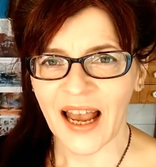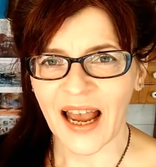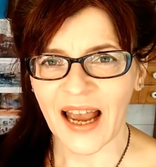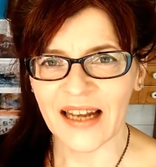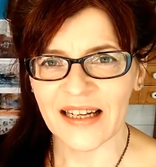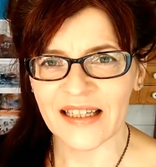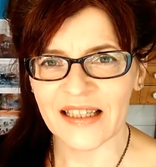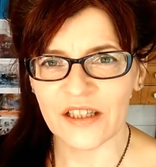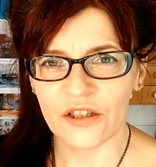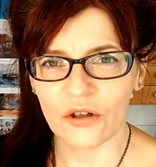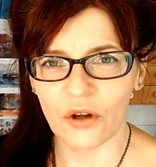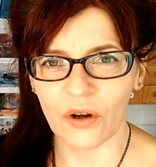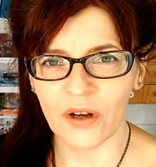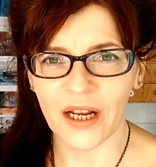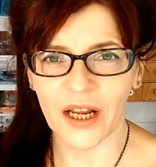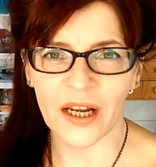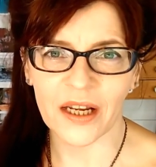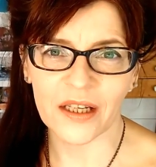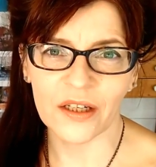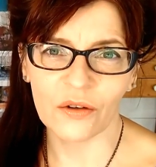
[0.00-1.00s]
And it's not
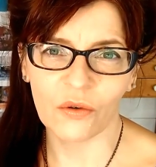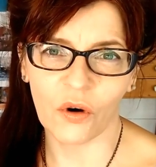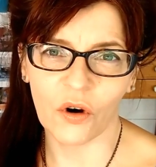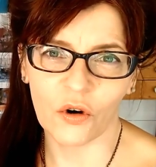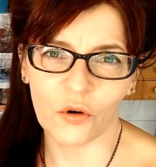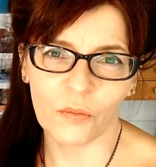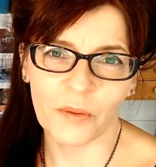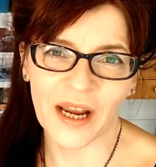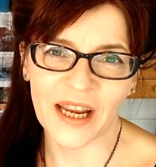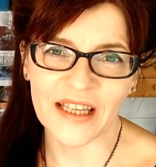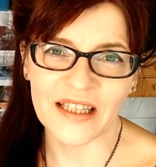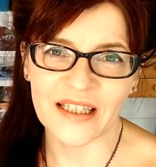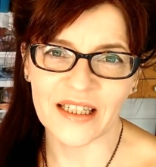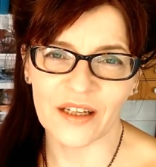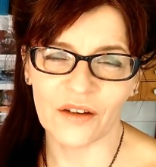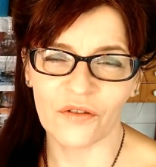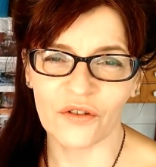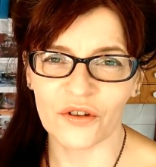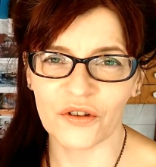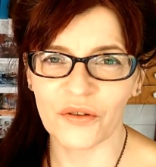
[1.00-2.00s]
like an oil
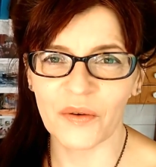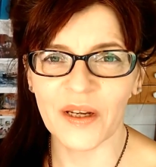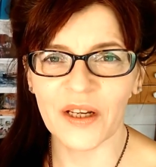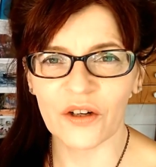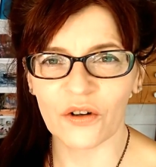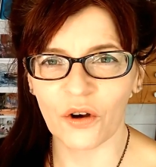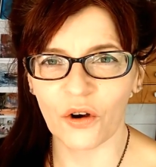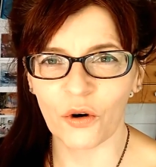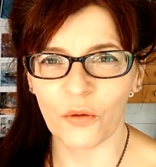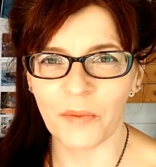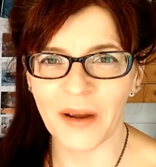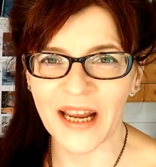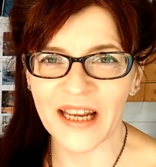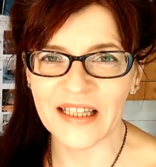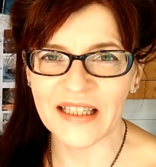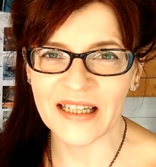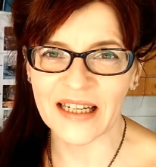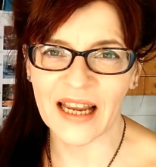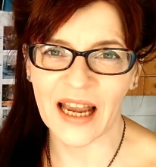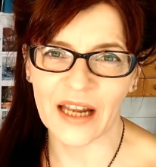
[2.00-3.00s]
painting. If you're doing an oil
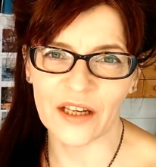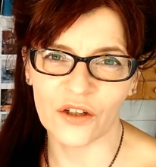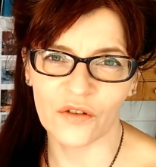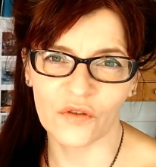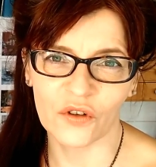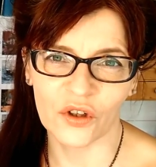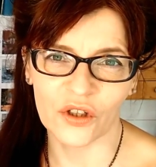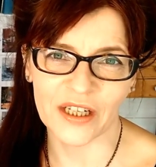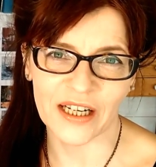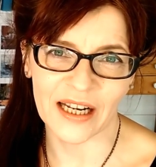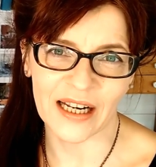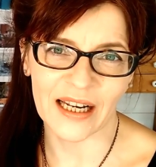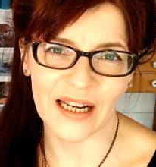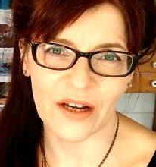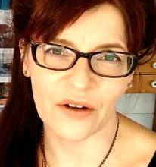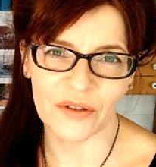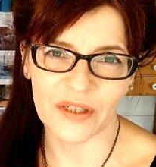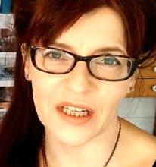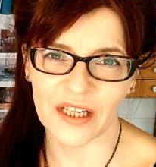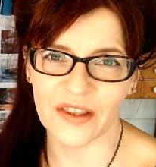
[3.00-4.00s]
painting and you've got a
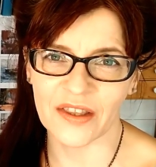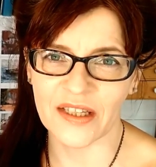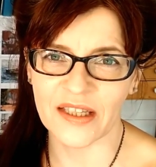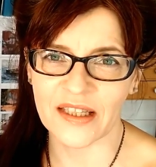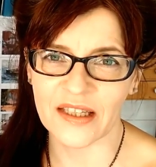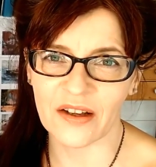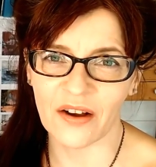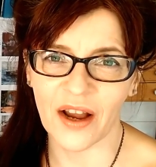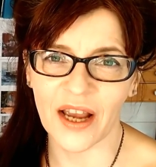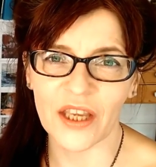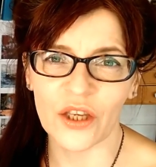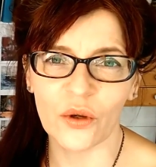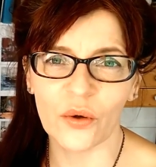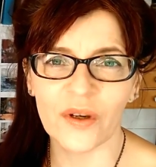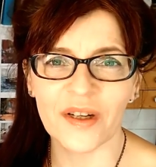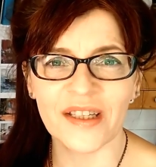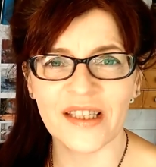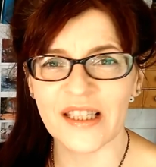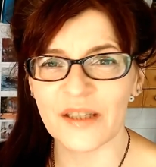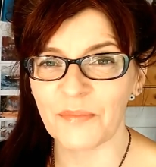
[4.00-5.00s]
cloud in the sky, you
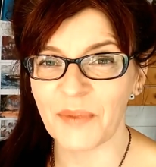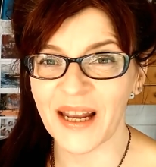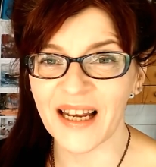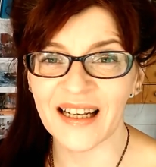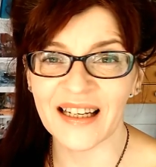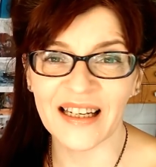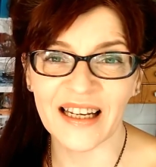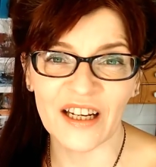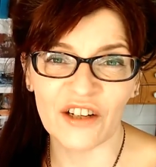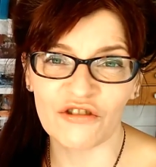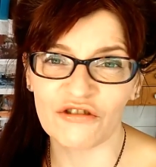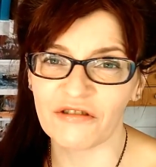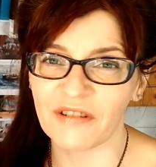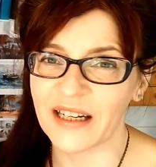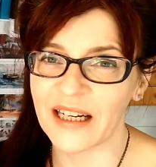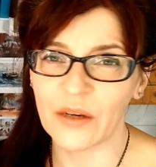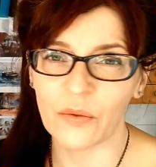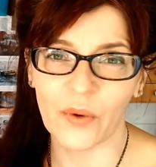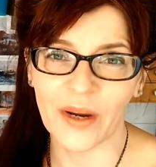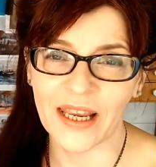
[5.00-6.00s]
can spend
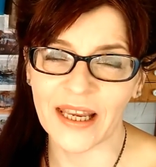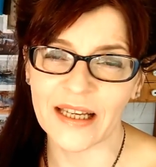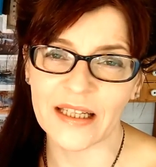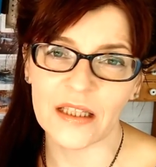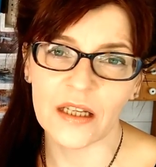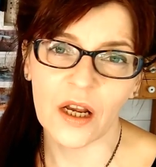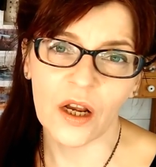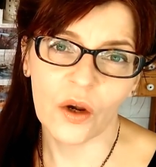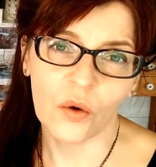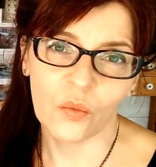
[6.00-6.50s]
literally weeks